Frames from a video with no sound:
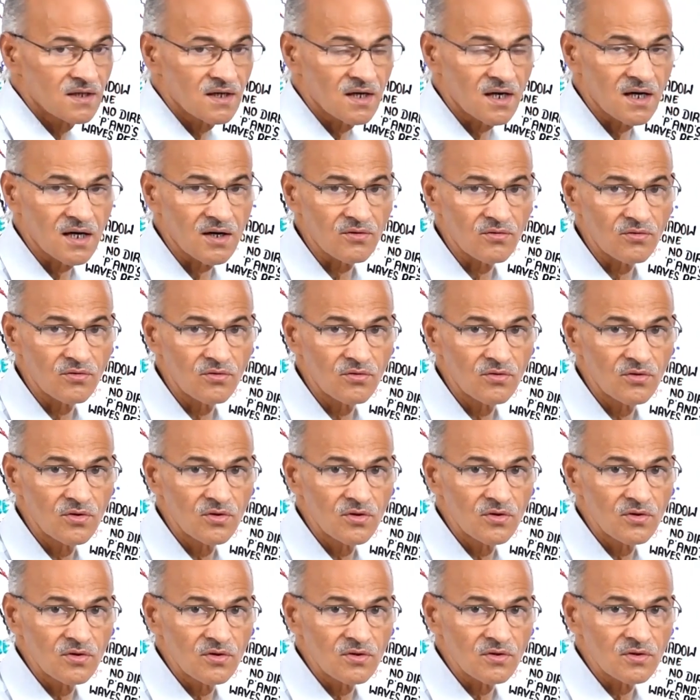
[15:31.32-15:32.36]
how
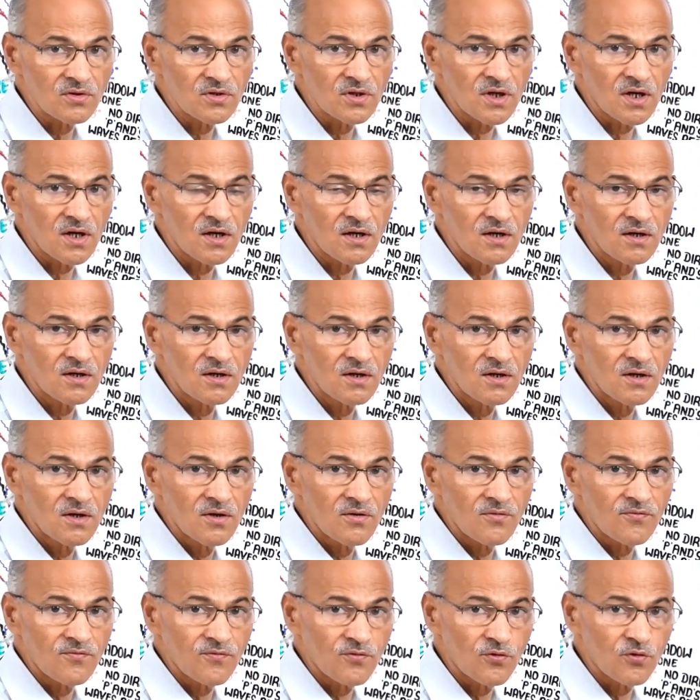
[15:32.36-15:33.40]
the
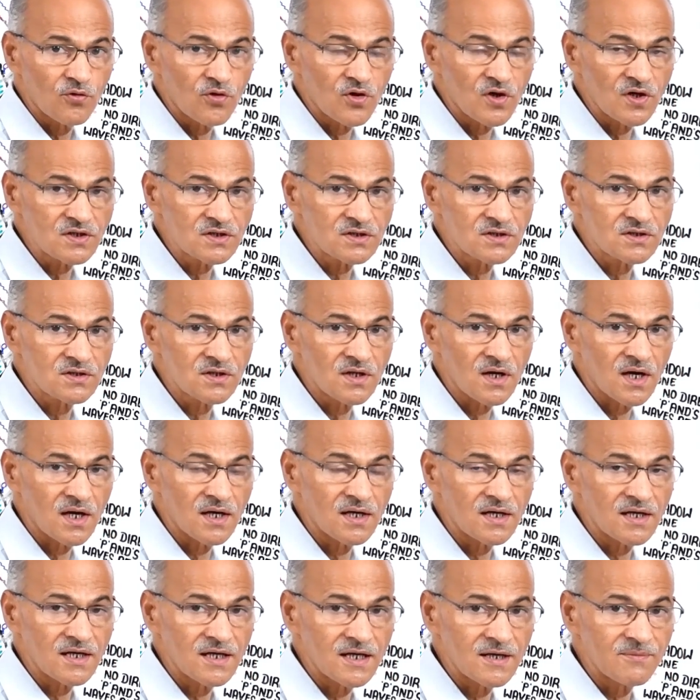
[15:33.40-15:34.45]
focus
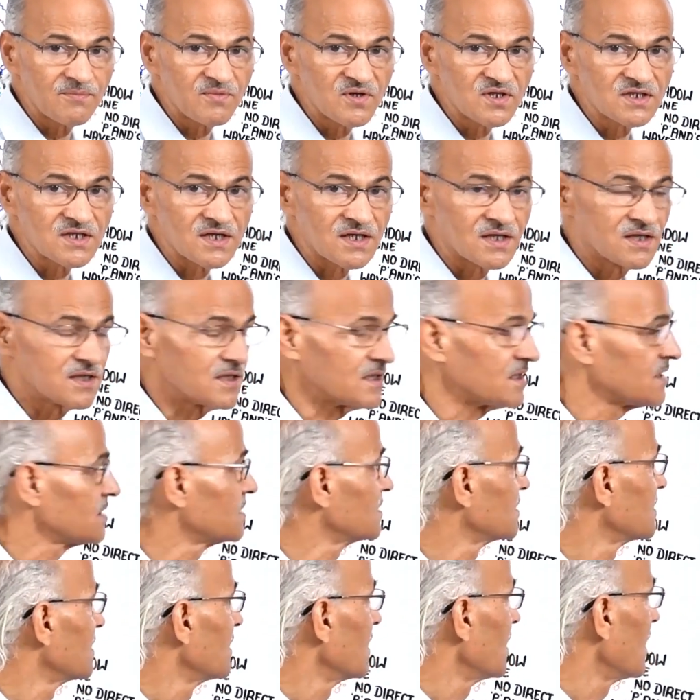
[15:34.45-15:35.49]
and epicenters
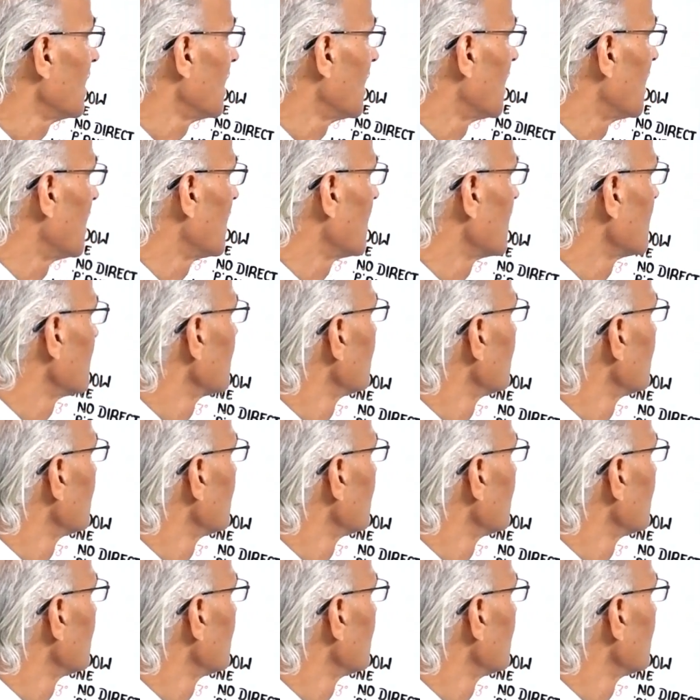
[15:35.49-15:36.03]
are